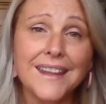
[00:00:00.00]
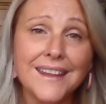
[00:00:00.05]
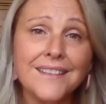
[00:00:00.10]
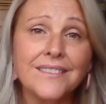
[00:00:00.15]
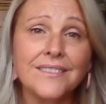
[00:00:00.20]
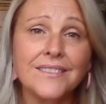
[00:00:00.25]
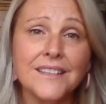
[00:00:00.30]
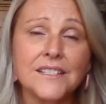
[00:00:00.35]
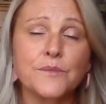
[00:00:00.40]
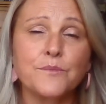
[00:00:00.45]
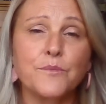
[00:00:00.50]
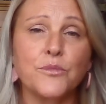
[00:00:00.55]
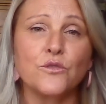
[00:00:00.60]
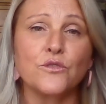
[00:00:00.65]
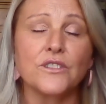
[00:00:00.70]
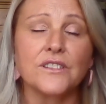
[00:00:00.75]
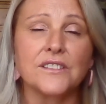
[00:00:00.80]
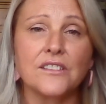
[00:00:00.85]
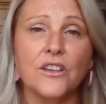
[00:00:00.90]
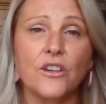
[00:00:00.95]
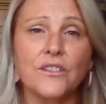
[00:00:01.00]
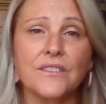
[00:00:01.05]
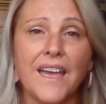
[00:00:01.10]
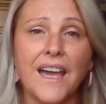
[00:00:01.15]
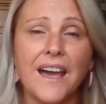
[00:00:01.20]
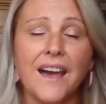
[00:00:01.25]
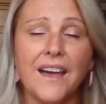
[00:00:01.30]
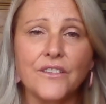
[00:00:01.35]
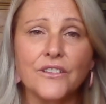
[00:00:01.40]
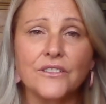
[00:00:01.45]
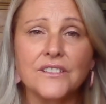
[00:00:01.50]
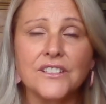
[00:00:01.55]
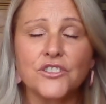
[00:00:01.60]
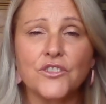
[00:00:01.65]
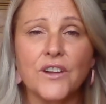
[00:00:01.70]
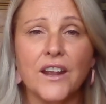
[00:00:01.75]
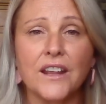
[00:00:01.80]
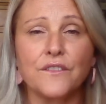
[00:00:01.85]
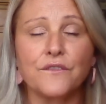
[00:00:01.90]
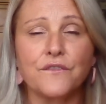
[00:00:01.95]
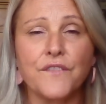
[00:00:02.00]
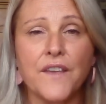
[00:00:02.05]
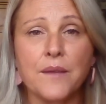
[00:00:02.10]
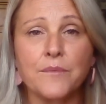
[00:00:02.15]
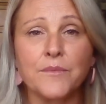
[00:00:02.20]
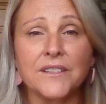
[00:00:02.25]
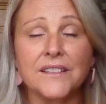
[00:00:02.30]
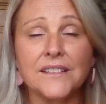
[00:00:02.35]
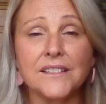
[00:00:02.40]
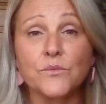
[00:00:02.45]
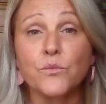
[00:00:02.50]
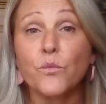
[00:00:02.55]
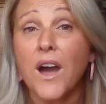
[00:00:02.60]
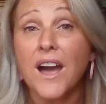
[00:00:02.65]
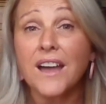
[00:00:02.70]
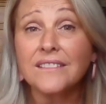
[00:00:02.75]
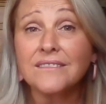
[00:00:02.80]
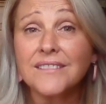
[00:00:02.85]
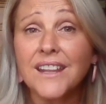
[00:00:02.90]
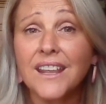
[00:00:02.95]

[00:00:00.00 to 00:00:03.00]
in this book so that other Australian families, one,